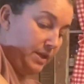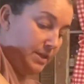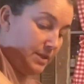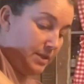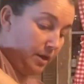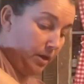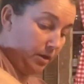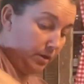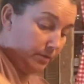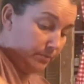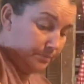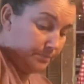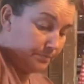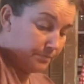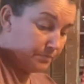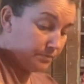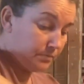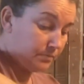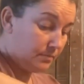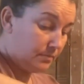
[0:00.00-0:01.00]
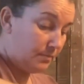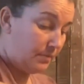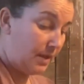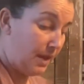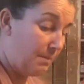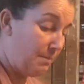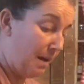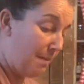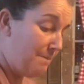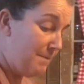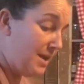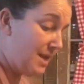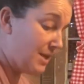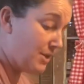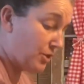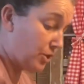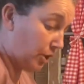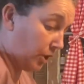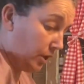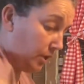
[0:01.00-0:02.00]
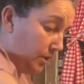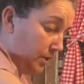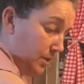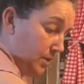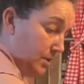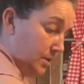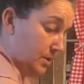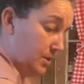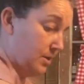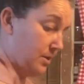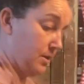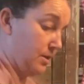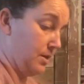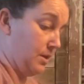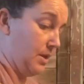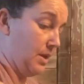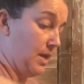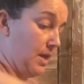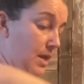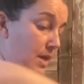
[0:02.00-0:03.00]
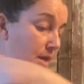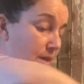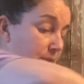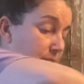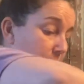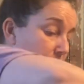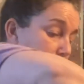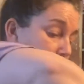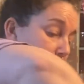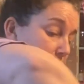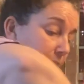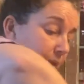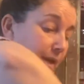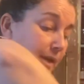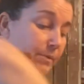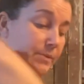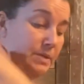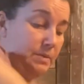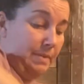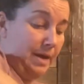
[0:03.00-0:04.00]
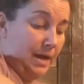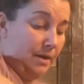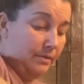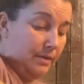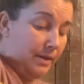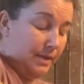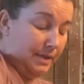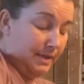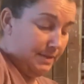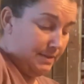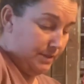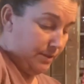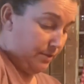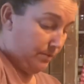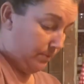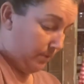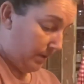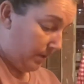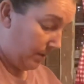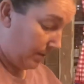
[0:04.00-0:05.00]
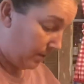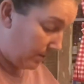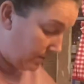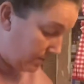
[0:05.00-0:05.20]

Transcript: stir. My mixer sounded like it was about ready to